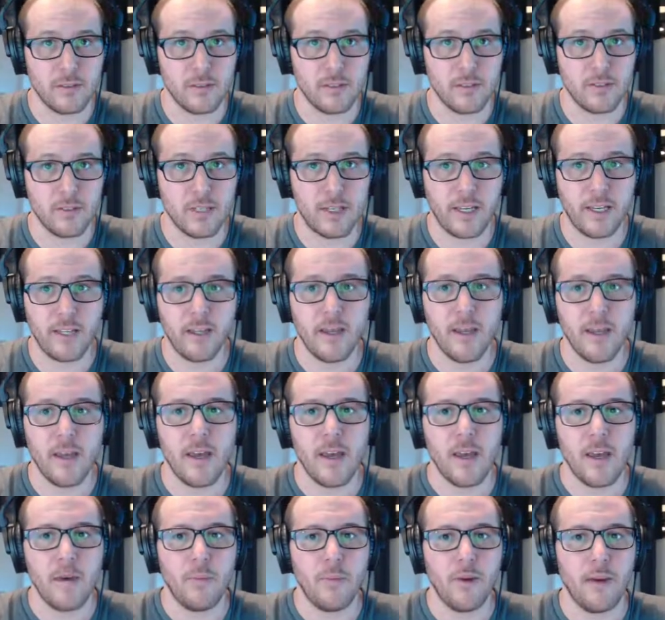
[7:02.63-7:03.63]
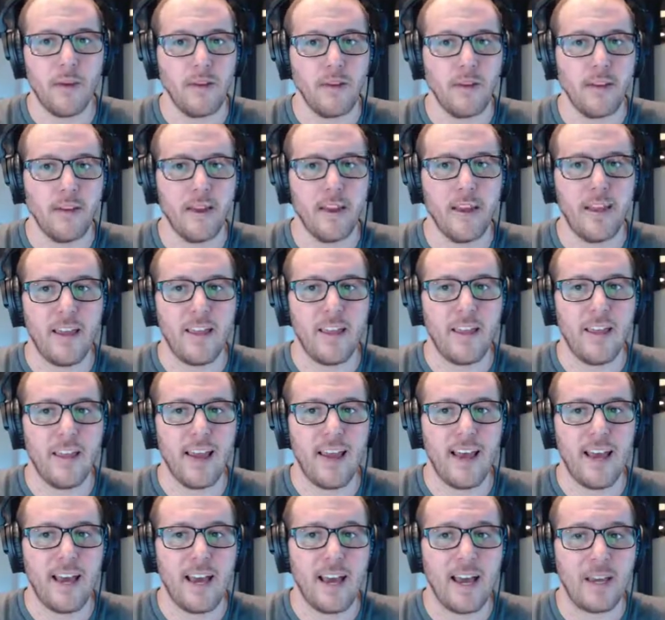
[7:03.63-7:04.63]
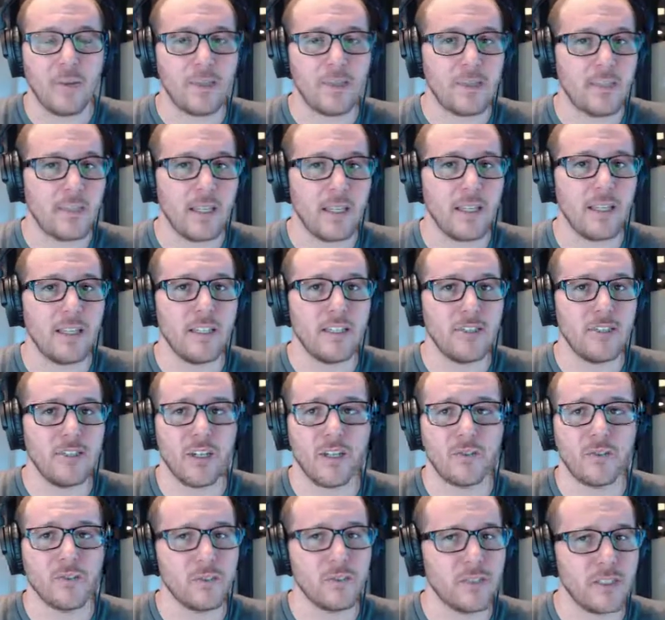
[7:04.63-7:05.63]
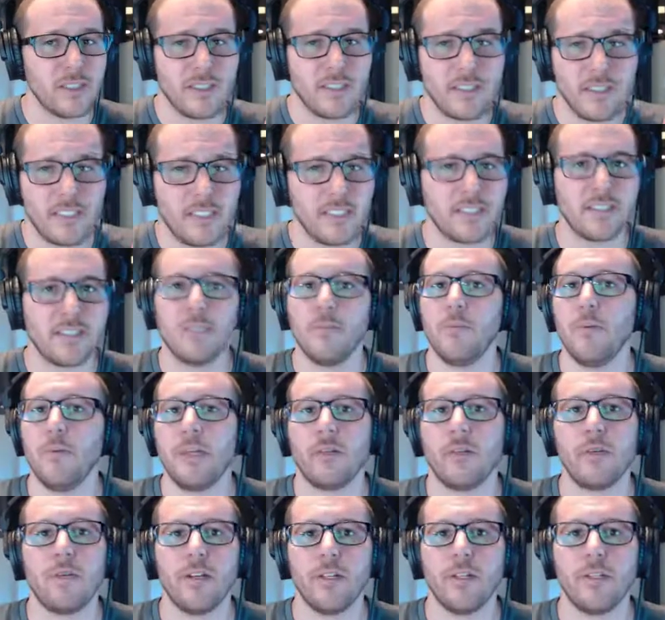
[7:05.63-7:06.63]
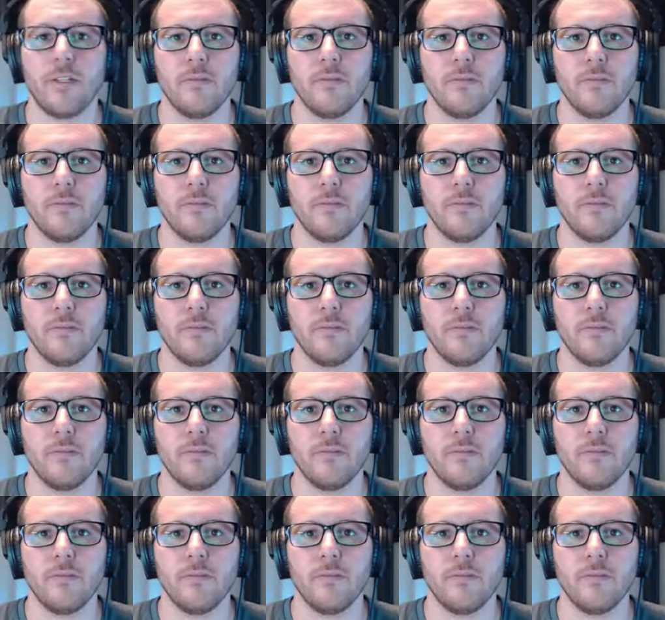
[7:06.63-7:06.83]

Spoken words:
Okay. But I would say in general, just stick to Bitcoin.